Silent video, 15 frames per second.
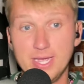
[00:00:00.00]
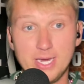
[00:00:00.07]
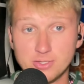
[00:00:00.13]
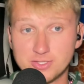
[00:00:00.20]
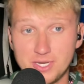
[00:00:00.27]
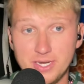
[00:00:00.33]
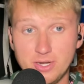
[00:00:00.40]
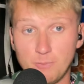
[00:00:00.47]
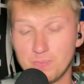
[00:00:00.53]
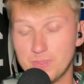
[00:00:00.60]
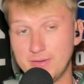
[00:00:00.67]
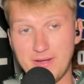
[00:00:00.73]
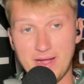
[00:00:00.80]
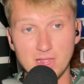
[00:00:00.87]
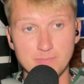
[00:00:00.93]
Here's the deal.
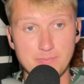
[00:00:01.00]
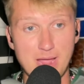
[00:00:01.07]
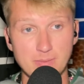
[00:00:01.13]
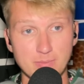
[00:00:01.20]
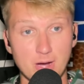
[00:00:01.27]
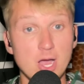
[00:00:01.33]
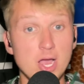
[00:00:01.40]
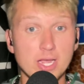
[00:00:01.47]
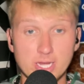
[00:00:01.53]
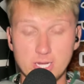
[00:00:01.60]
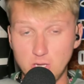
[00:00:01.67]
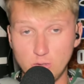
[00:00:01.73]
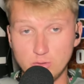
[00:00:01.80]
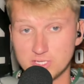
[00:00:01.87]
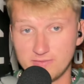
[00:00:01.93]
If Alabama
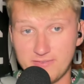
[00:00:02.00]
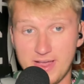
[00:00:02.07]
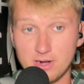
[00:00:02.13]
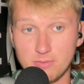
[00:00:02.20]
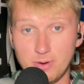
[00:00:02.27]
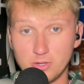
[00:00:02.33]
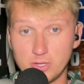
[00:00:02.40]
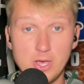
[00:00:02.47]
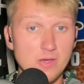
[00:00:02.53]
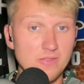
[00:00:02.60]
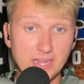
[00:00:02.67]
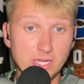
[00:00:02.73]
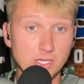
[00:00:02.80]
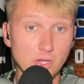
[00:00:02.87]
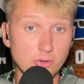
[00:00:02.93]
can lose to Vanderbilt,
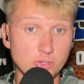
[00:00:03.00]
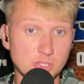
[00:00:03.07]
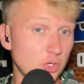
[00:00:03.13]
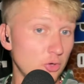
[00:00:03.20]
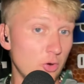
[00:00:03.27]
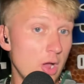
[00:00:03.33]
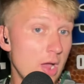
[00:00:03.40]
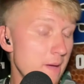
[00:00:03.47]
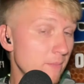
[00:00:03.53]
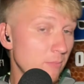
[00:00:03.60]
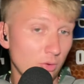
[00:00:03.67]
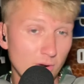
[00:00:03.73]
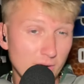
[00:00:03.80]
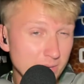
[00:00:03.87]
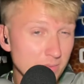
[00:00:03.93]
they can lose to
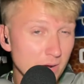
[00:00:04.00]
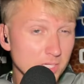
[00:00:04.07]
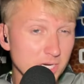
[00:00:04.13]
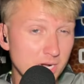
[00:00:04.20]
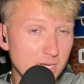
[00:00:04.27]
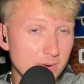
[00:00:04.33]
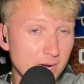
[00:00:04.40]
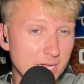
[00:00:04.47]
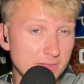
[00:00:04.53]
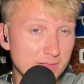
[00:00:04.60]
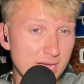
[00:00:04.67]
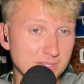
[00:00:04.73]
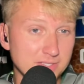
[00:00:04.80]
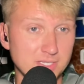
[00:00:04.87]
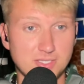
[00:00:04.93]
pretty much anybody in
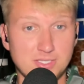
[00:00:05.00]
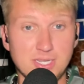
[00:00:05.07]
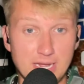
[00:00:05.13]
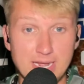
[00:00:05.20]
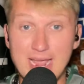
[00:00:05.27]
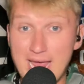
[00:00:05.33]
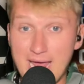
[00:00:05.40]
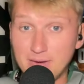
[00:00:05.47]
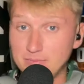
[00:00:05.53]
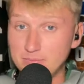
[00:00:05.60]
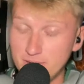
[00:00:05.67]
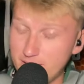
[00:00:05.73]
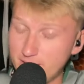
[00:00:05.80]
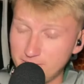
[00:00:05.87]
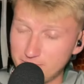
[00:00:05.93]
the SEC.
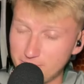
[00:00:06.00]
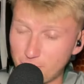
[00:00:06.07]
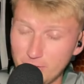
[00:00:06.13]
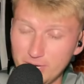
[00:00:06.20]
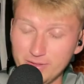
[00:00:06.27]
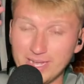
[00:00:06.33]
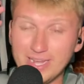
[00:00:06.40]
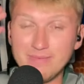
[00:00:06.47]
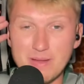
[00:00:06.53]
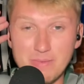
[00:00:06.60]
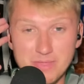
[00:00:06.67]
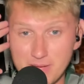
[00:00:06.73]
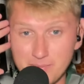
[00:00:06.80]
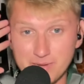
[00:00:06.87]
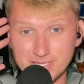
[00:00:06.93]
And really,
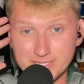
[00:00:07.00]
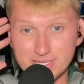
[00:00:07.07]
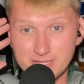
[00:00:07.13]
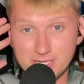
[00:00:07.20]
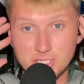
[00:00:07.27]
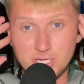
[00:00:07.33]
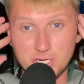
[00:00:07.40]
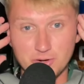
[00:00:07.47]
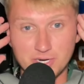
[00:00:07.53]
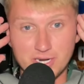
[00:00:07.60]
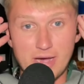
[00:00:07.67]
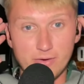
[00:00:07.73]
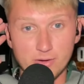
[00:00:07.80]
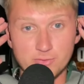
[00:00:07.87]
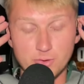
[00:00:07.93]
maybe that means that this year in
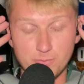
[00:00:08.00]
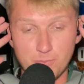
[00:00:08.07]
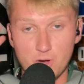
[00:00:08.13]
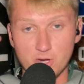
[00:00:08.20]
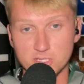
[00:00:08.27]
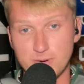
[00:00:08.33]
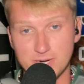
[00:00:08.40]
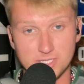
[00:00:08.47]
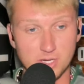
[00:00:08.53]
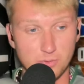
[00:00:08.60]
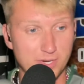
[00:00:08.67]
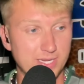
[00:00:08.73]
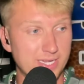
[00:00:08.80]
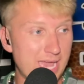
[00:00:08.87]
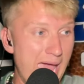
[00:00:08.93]
college football, especially
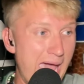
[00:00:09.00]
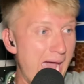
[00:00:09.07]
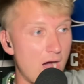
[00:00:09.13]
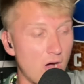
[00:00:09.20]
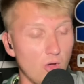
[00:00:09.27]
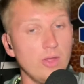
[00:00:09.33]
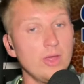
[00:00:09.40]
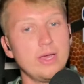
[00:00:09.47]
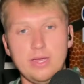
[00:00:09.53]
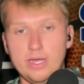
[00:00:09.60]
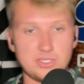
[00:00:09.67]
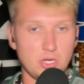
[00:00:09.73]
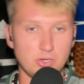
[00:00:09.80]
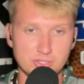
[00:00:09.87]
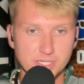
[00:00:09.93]
when Cal
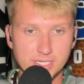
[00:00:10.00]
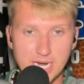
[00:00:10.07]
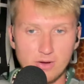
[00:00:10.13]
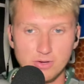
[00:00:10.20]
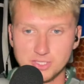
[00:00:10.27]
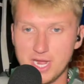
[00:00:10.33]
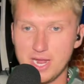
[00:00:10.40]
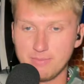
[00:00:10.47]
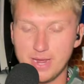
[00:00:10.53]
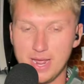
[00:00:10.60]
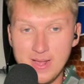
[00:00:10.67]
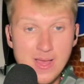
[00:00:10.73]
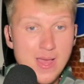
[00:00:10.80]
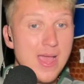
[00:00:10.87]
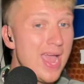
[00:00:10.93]
is hosting College Game
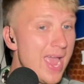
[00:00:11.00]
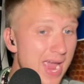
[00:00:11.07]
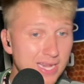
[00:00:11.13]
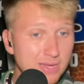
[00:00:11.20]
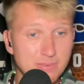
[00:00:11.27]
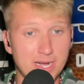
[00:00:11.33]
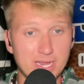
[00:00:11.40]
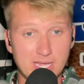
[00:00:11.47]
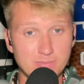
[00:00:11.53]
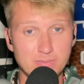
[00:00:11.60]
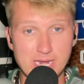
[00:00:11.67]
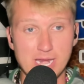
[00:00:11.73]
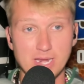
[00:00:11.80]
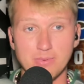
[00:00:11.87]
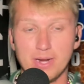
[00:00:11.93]
Day, anybody can
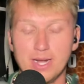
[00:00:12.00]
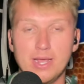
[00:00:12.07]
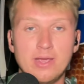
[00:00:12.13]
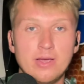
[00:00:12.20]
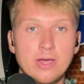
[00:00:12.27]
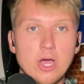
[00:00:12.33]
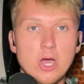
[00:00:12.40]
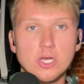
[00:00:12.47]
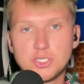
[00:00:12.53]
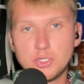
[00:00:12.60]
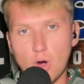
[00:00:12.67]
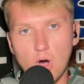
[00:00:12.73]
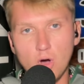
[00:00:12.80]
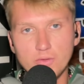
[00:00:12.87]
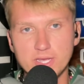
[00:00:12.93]
beat anybody.
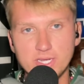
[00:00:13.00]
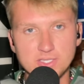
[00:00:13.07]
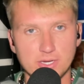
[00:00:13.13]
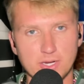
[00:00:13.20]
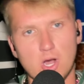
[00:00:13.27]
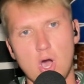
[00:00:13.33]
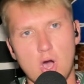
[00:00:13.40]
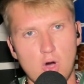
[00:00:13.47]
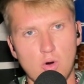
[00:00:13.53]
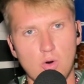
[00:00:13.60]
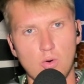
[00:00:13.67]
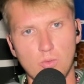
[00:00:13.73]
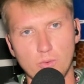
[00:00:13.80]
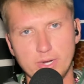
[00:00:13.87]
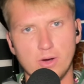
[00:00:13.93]
So all these like,
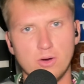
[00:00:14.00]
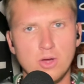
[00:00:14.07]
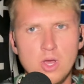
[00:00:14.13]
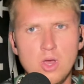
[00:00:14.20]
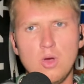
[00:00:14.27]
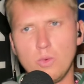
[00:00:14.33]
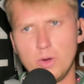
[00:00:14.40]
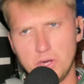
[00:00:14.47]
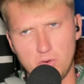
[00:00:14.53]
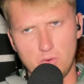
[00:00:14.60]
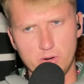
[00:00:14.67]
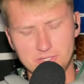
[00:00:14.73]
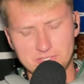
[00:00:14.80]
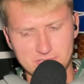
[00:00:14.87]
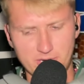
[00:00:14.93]
oh, we don't
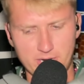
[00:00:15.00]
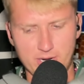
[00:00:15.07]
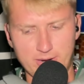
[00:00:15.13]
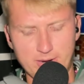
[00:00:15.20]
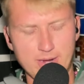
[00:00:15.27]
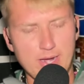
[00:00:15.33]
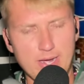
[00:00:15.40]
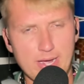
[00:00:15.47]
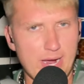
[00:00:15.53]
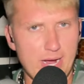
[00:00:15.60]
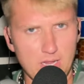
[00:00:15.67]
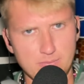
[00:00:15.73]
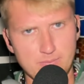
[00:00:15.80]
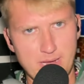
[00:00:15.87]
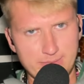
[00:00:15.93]
want to see
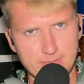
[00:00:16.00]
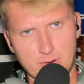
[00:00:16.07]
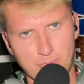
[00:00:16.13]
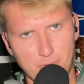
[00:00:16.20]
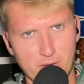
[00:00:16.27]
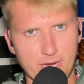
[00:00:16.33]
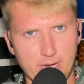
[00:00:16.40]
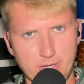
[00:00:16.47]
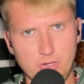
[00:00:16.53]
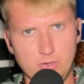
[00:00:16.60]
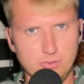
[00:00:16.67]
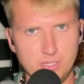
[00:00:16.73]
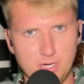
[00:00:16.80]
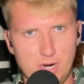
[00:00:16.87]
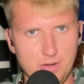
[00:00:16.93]
Alabama play
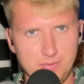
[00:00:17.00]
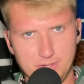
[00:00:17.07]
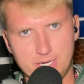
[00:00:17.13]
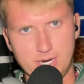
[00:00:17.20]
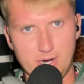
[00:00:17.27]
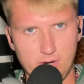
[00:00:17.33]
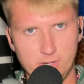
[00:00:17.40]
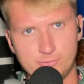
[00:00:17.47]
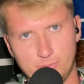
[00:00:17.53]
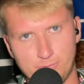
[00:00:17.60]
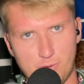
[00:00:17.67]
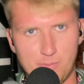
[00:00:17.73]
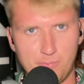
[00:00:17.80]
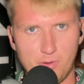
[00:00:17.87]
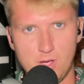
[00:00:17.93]
Utah in the college
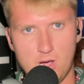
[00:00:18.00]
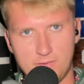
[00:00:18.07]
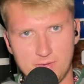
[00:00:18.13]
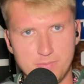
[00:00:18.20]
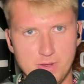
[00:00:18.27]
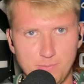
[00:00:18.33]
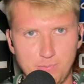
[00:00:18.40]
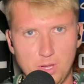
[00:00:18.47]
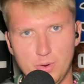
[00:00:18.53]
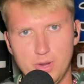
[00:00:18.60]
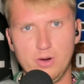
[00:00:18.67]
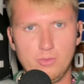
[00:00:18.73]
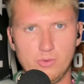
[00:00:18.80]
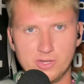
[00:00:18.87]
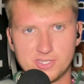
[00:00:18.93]
football playoff. It'd be a blow. We
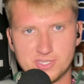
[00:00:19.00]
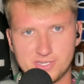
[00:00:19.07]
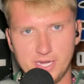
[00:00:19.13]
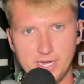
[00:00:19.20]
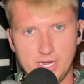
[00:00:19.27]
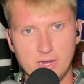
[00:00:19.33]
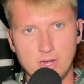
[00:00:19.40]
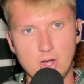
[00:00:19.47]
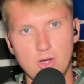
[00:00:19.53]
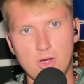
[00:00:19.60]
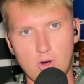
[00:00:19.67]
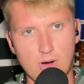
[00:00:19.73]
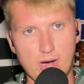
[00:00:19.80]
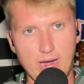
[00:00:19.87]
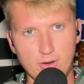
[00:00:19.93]
don't want to see
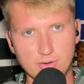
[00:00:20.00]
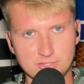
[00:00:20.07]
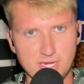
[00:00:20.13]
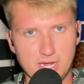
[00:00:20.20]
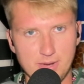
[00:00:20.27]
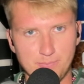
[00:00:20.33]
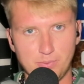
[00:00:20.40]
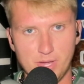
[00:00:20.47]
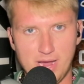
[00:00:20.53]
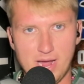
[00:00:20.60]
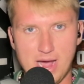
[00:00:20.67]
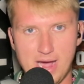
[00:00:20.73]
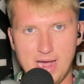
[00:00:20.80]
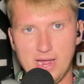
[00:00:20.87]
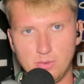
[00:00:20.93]
Ohio State play
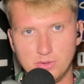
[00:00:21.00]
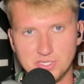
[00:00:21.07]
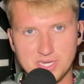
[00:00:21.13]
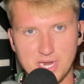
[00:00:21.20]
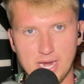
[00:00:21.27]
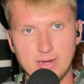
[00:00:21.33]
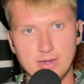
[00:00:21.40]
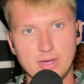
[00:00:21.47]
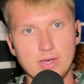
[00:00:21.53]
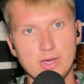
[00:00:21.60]
Iowa State.